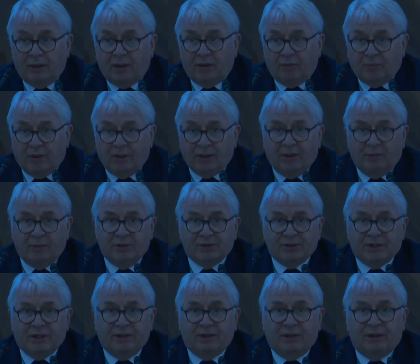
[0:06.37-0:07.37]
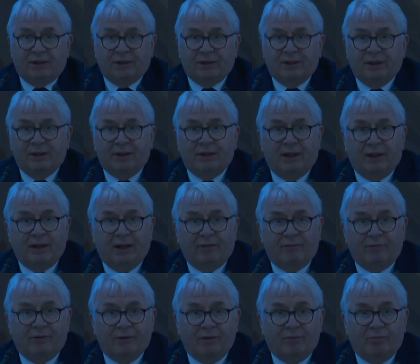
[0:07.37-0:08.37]
My name is Keith Harding and I have
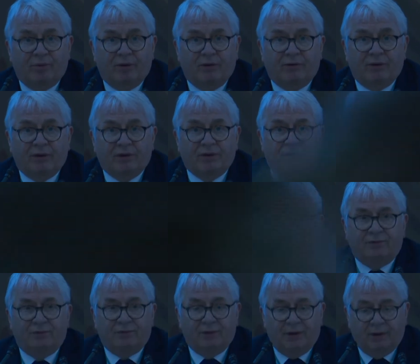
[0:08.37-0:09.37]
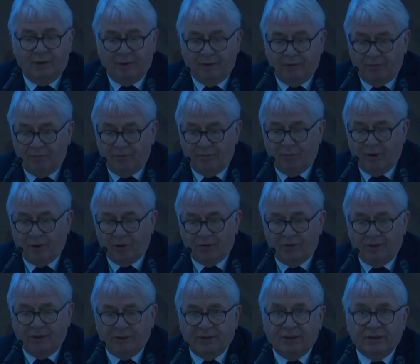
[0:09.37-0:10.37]
the privilege of
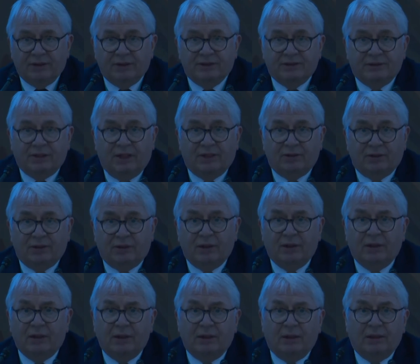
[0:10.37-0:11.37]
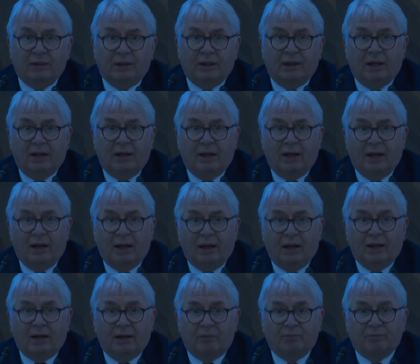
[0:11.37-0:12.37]
moderating this session
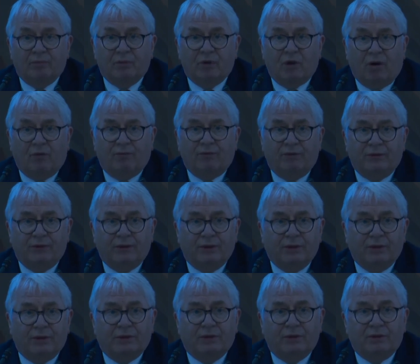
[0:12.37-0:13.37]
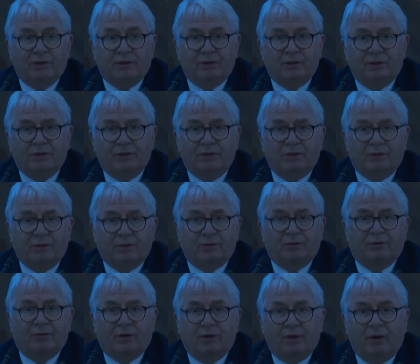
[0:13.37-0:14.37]
and I'm confident that you'll learn an
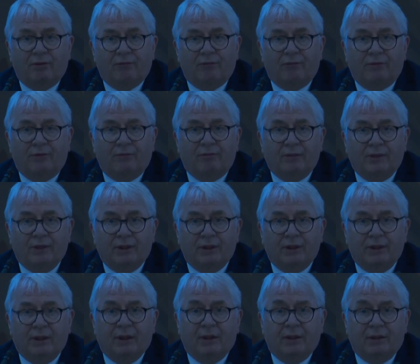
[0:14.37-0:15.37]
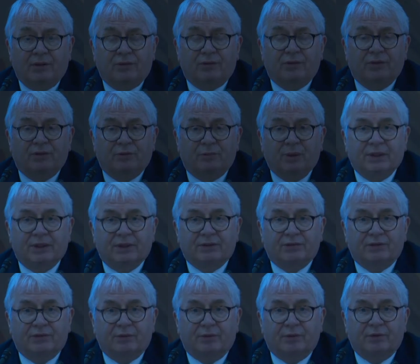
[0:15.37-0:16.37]
awful lot from the three speakers
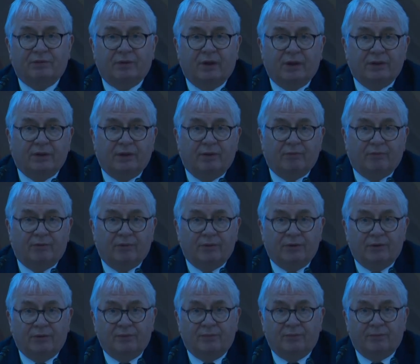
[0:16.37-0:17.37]
that we've lined up for you.